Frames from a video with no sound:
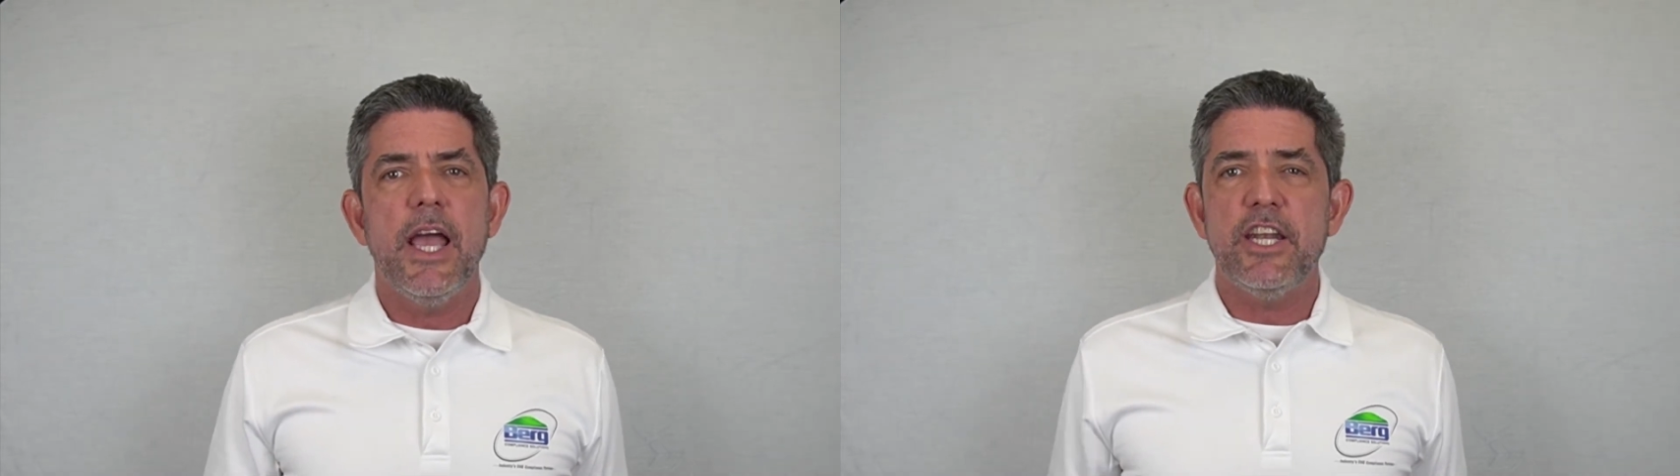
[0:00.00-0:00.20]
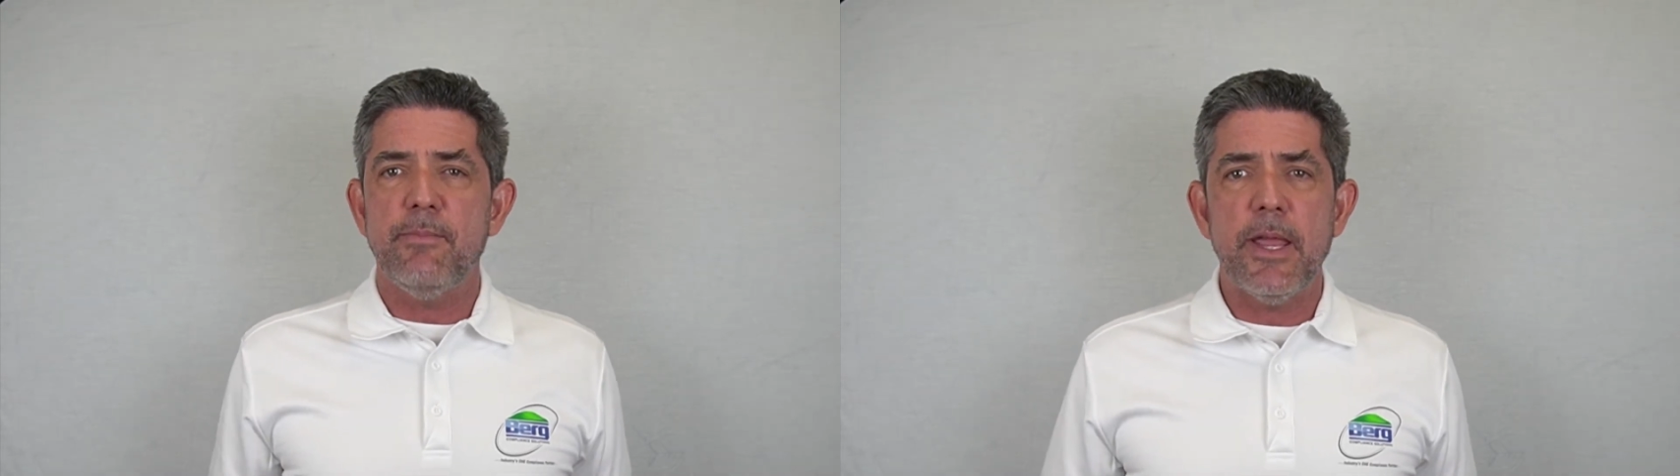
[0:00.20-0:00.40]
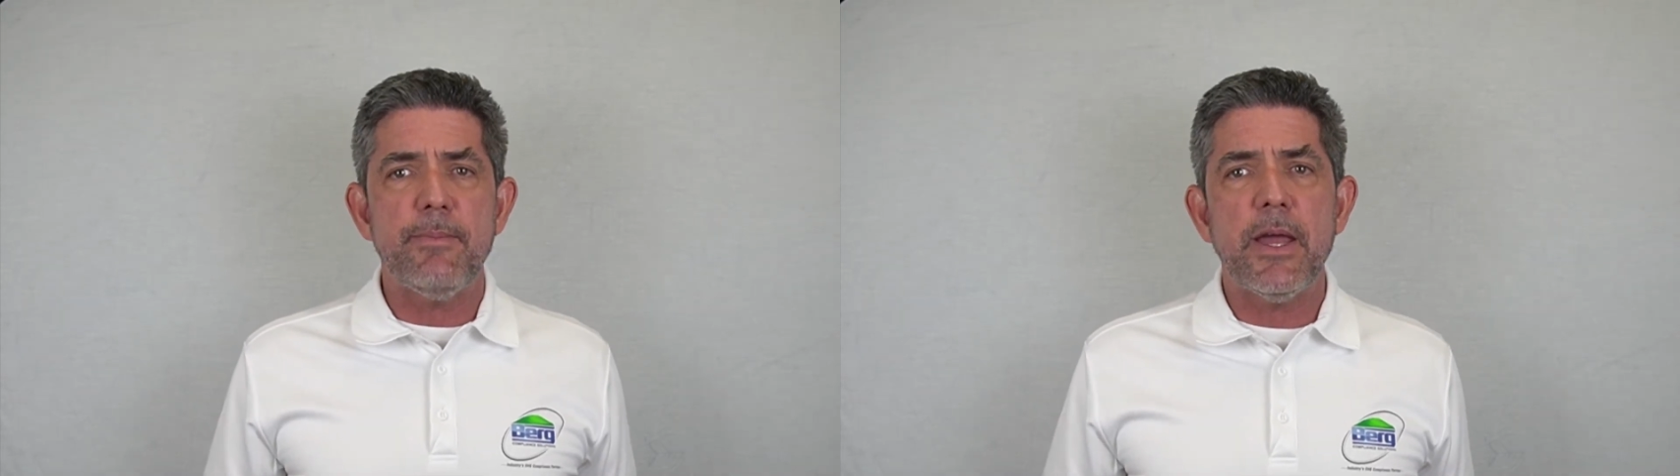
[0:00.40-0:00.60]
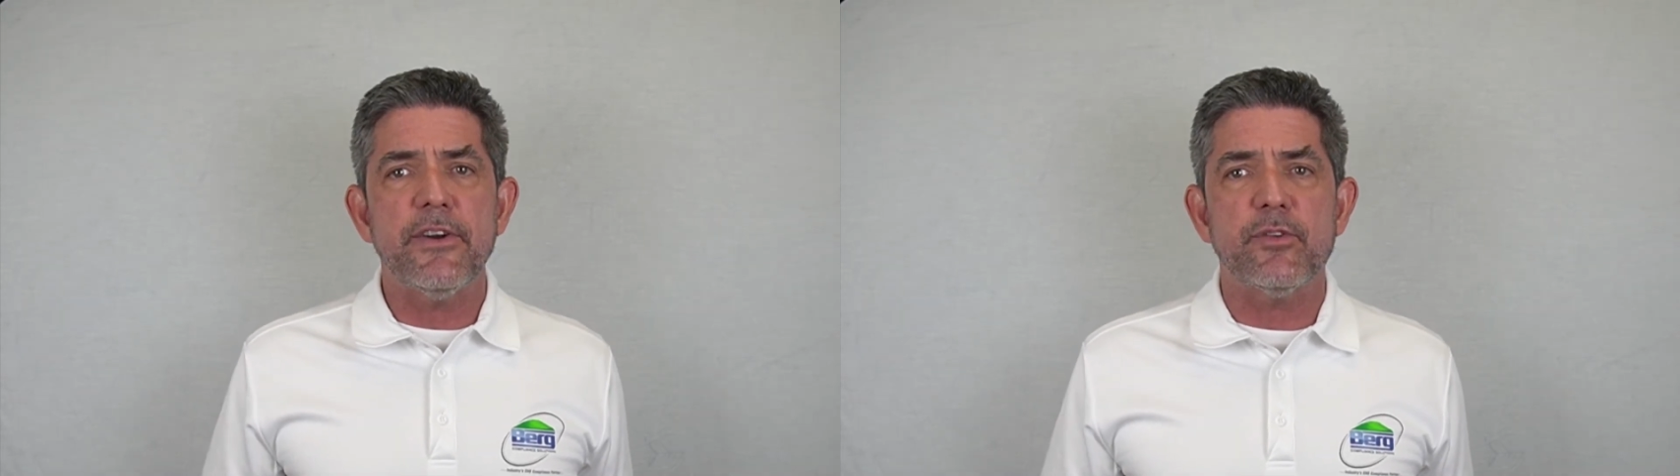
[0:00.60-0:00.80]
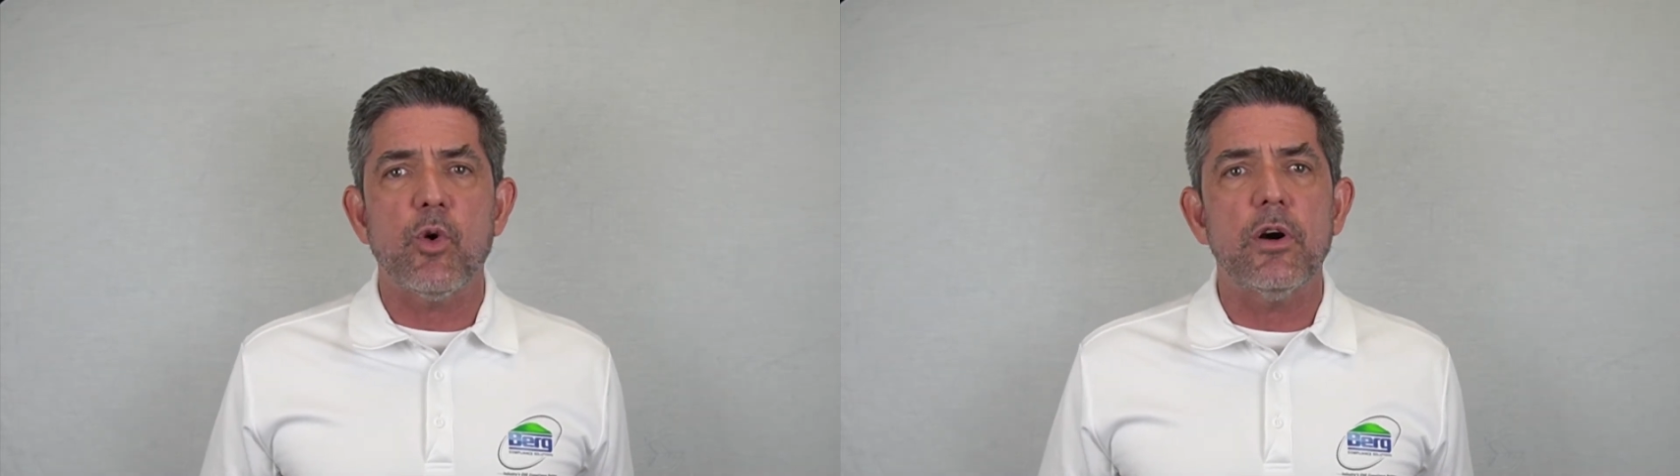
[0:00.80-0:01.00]
And to make
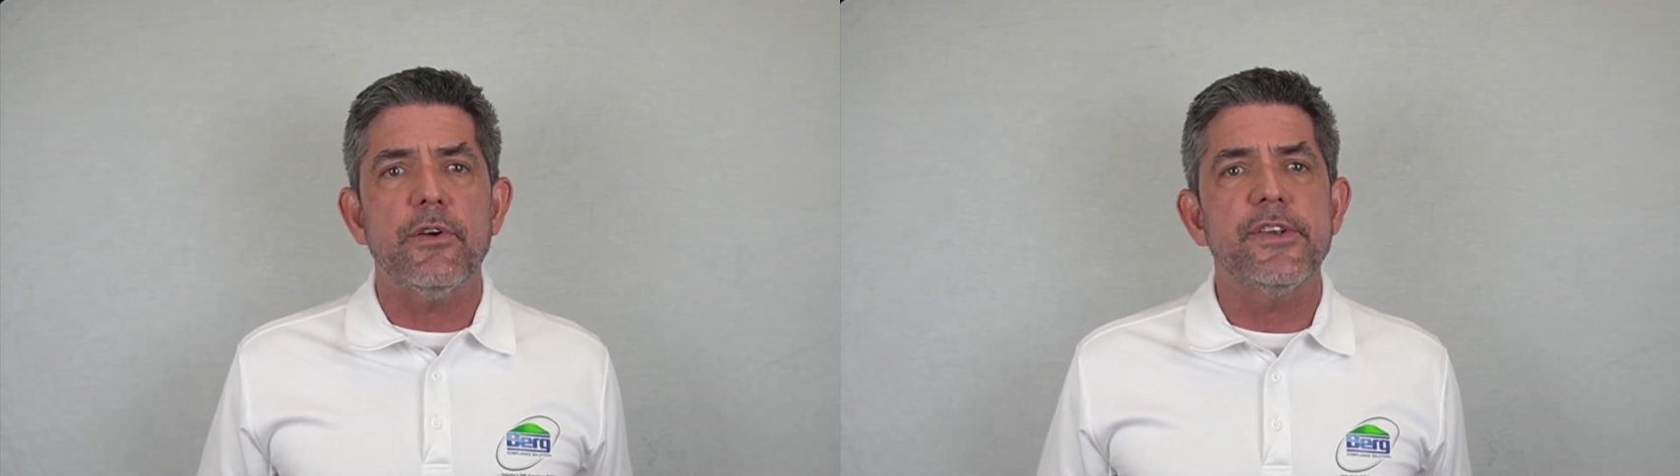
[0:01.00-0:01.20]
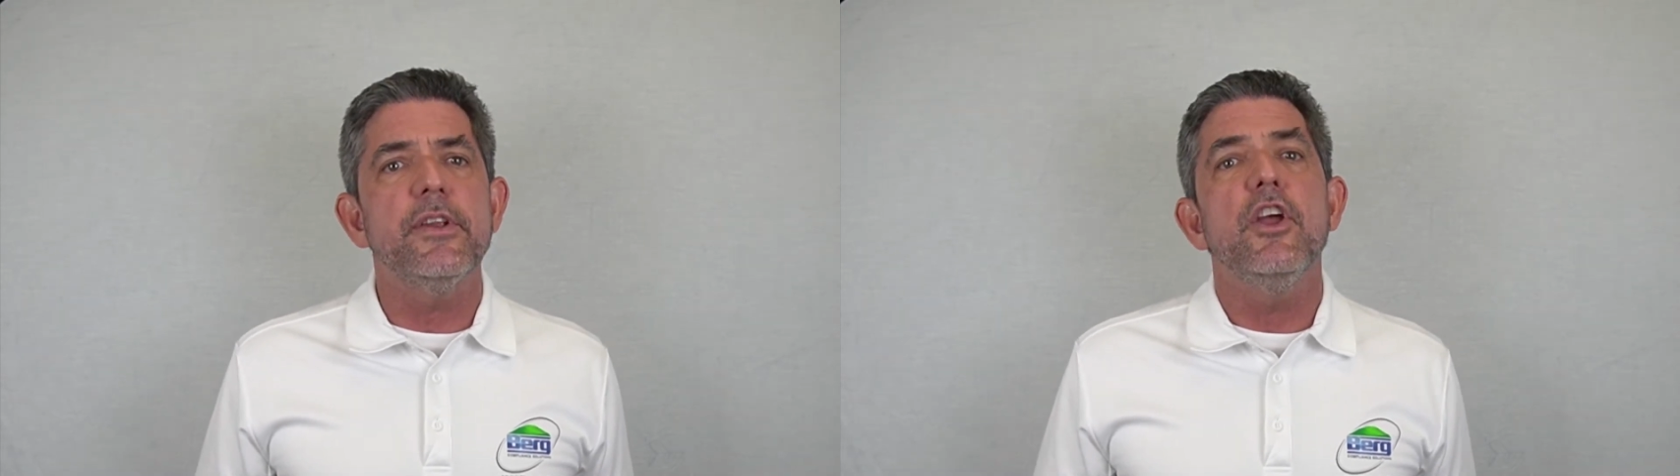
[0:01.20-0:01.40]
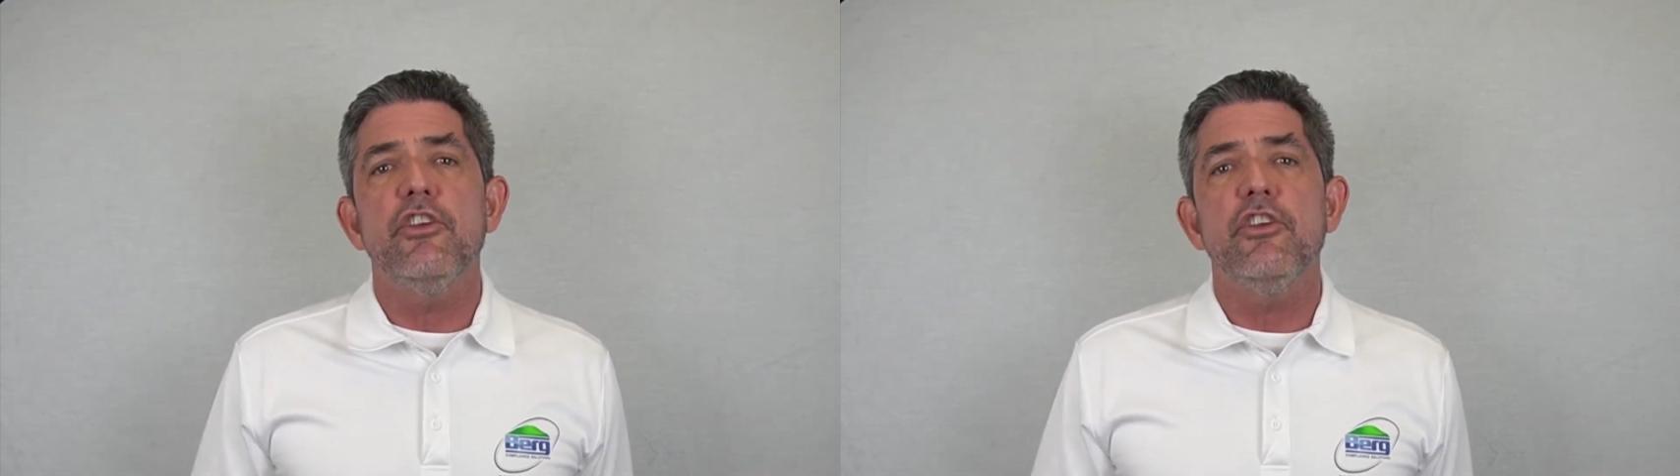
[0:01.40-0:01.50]
matters worse,